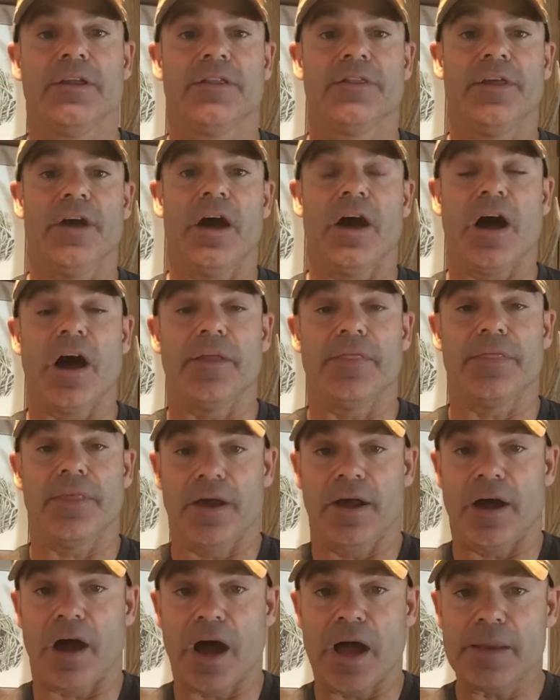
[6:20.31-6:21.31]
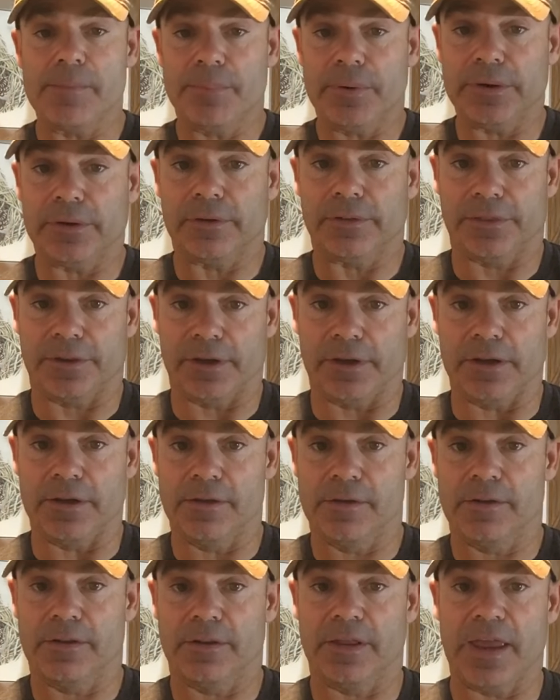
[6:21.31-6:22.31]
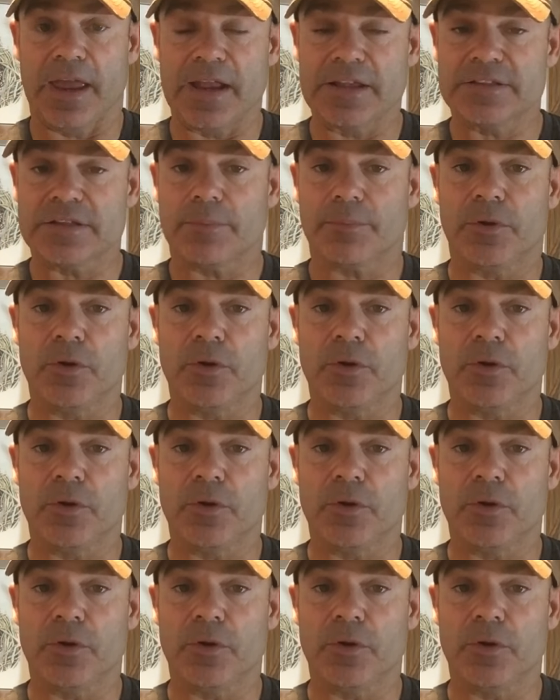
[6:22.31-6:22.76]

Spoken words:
the exit